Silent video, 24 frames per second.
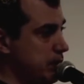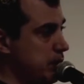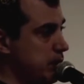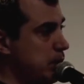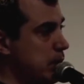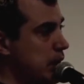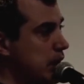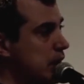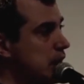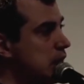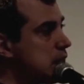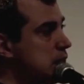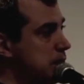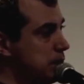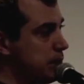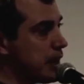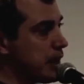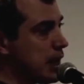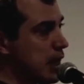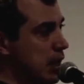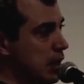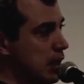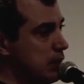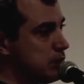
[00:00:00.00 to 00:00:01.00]
Money
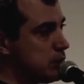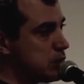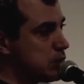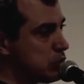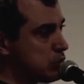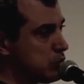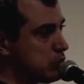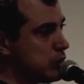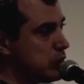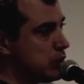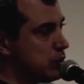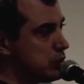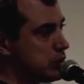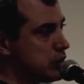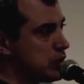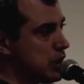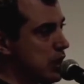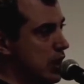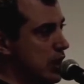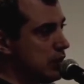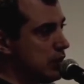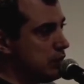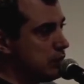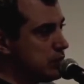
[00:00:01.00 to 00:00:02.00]
becomes a real
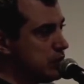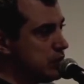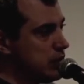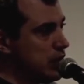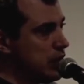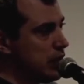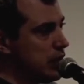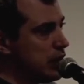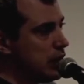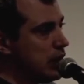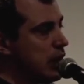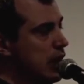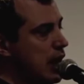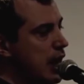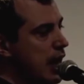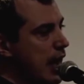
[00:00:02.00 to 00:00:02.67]
time thing,